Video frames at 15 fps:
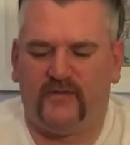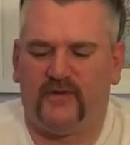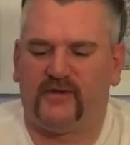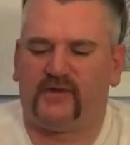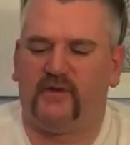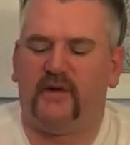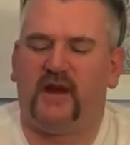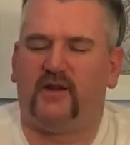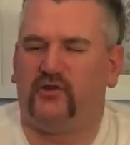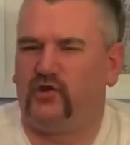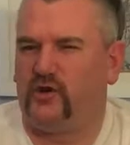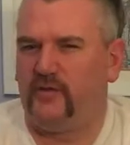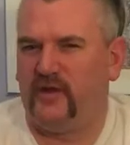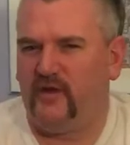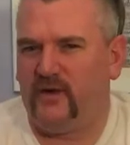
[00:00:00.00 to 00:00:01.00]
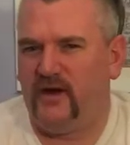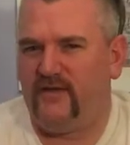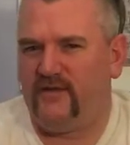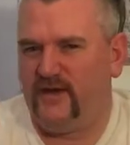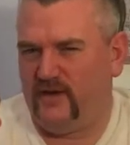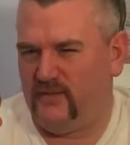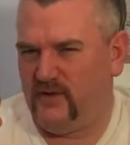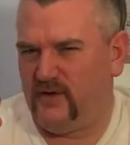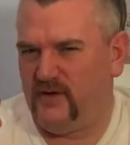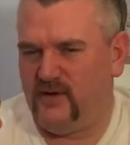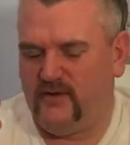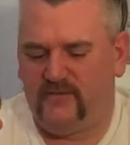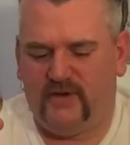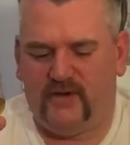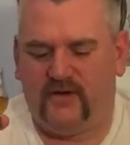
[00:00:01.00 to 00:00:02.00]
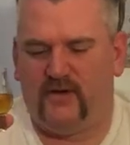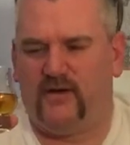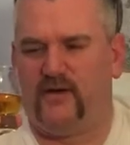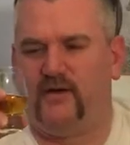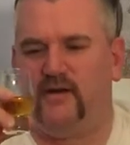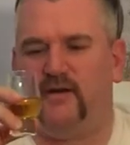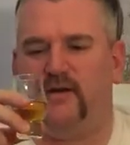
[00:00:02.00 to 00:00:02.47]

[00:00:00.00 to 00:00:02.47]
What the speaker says: was going to make a joke about the wife there, but better not.